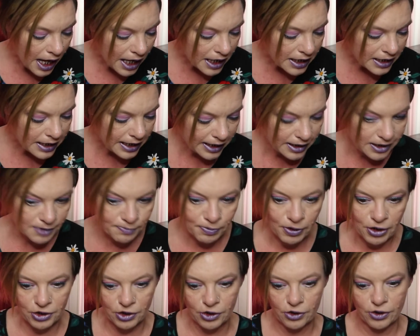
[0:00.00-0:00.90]
Next
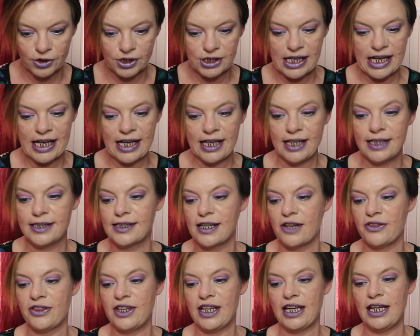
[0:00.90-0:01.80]
product is
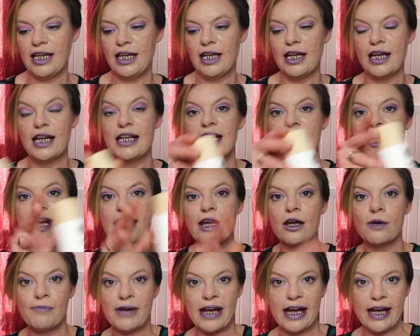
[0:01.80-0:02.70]
the
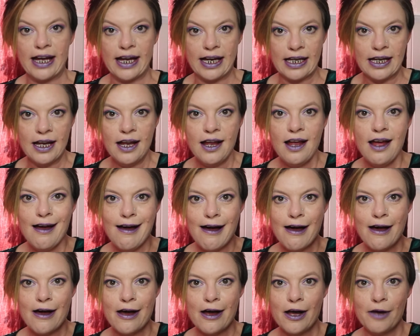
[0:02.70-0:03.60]
Niobe
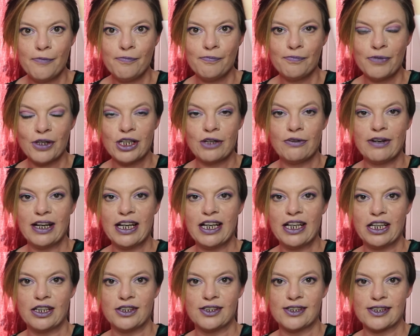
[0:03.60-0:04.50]
Body
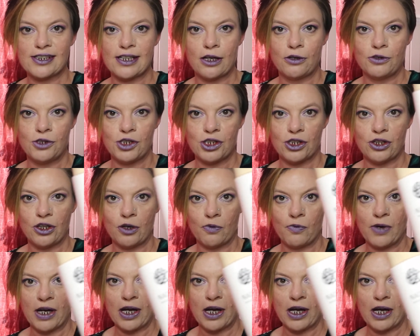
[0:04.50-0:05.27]
Radiance Lotion that we